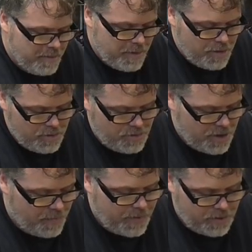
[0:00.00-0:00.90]
Might as well do
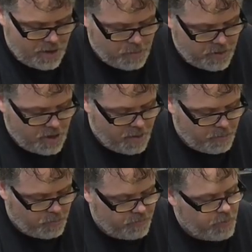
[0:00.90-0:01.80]
something that's somewhat
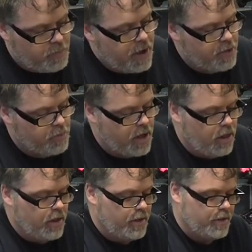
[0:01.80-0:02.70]
something. We might as
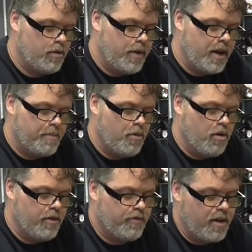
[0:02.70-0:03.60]
well. We got a
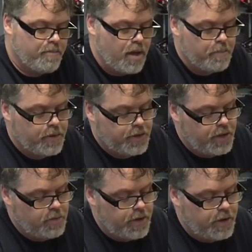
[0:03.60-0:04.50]
broken front bumper
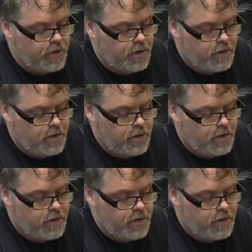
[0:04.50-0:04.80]
too, we do.